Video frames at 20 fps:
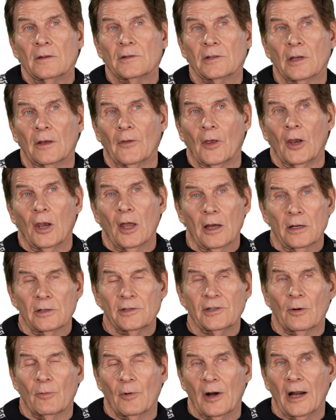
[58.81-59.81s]
So the
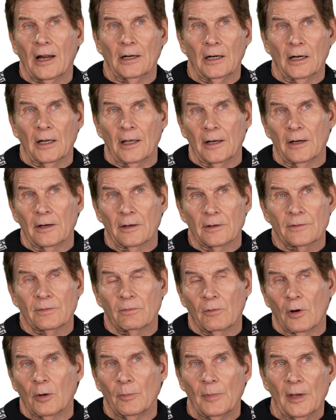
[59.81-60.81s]
launch of regulators
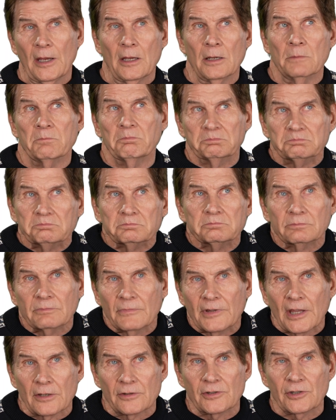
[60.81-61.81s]
will be
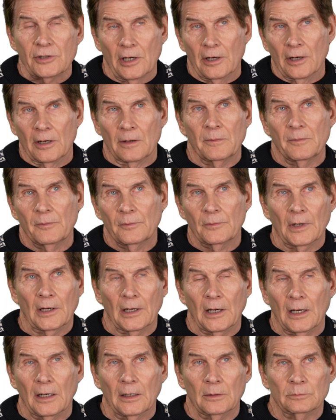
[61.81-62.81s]
this year,
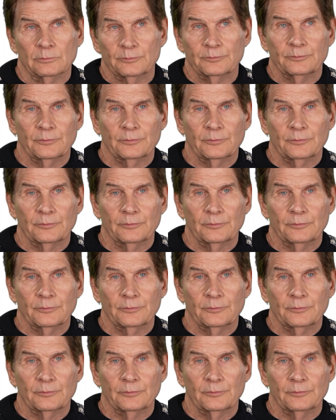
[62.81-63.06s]
um,